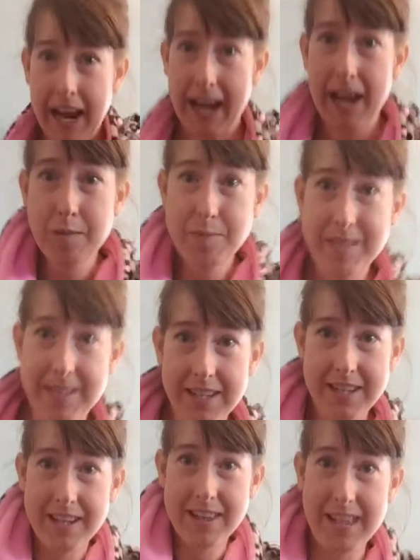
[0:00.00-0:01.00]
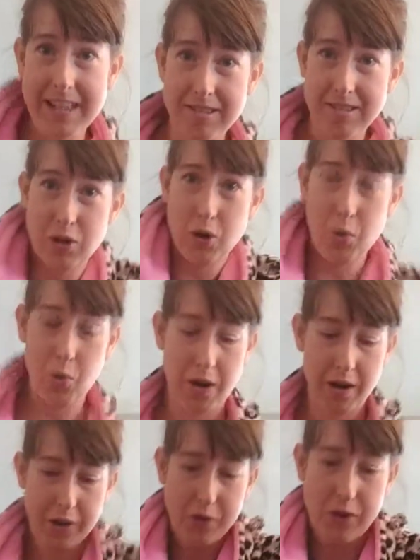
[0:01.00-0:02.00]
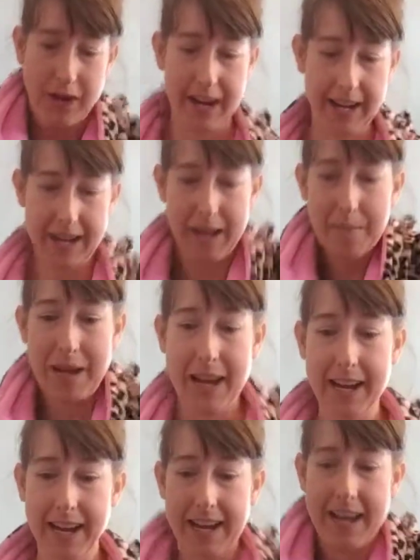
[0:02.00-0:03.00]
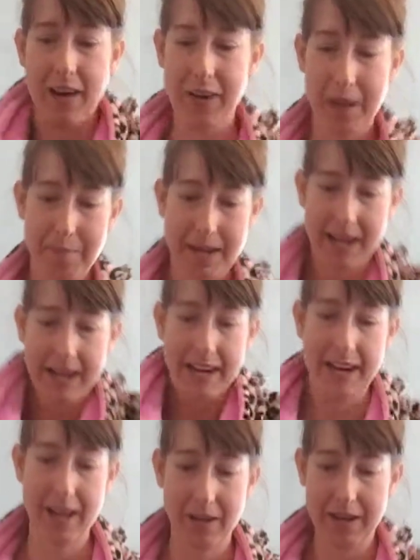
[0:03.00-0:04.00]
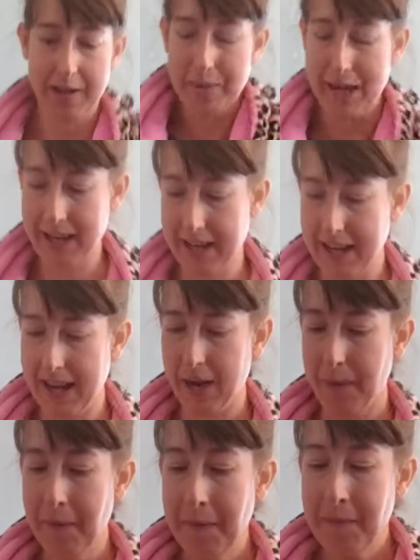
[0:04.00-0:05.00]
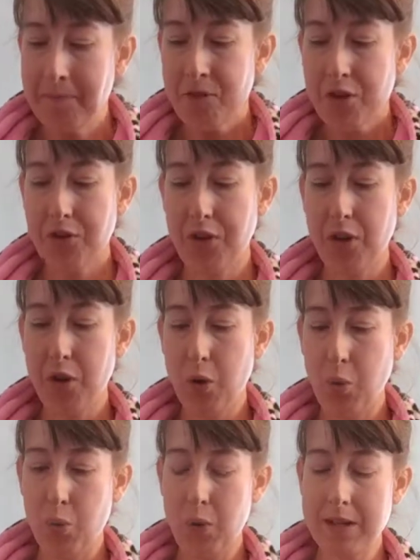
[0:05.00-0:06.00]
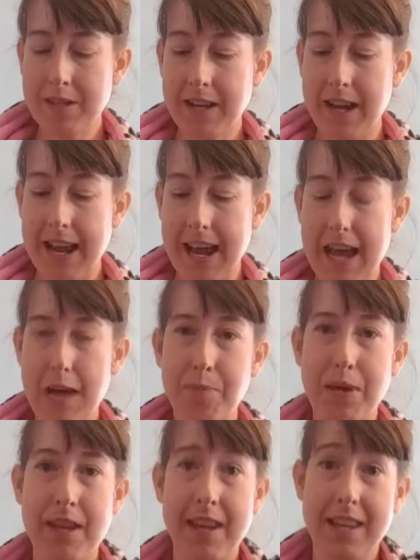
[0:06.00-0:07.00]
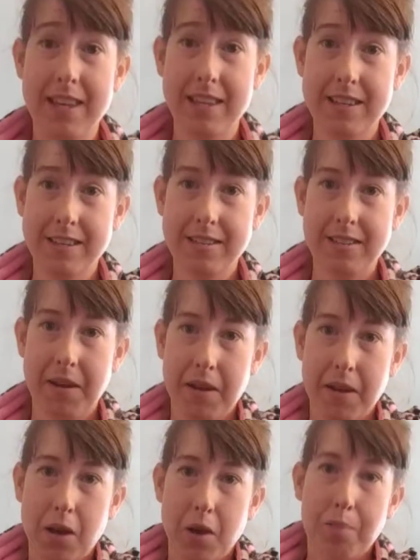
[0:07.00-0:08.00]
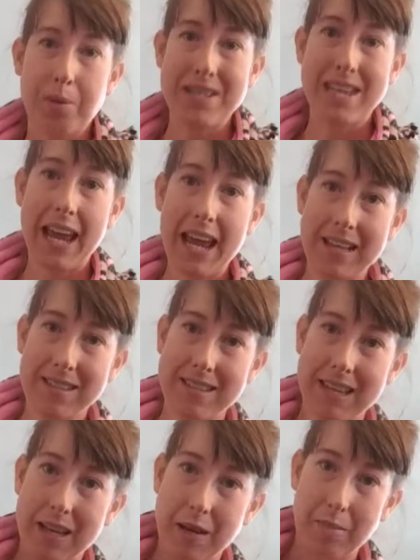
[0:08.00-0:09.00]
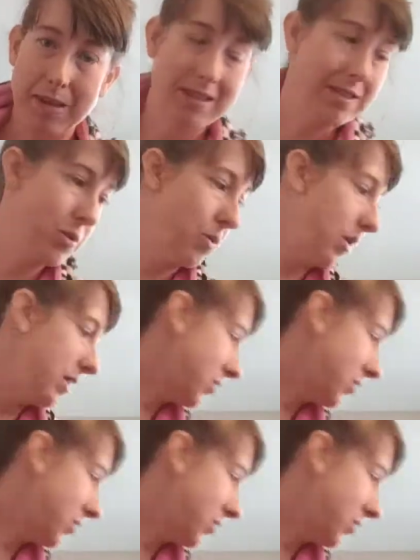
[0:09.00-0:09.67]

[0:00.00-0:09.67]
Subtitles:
and I'm sitting in that salt water, right? And I'm hanging out, and I'm hanging out, and I'm hanging out. So what's going to happen is potassium is going...